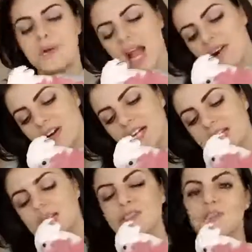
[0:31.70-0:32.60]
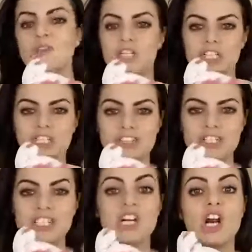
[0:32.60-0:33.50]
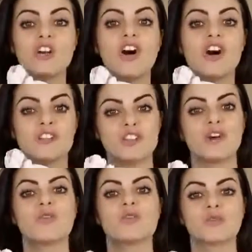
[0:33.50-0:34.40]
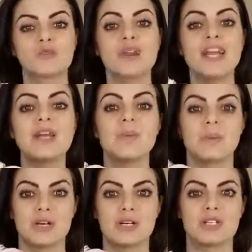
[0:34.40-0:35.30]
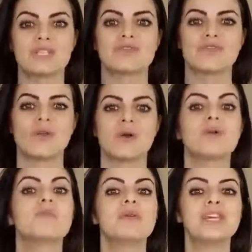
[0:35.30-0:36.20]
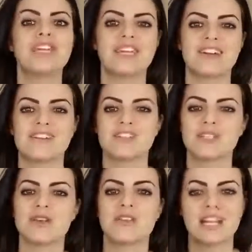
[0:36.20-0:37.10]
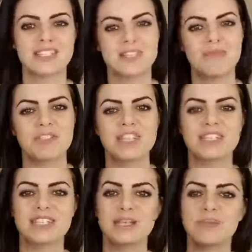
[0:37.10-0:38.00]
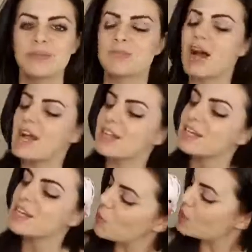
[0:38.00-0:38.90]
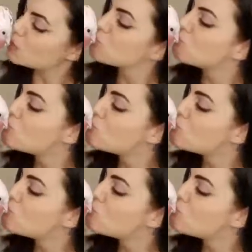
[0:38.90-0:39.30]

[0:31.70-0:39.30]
parrots for children are also great birds for beginners. So that's something to keep in mind. What?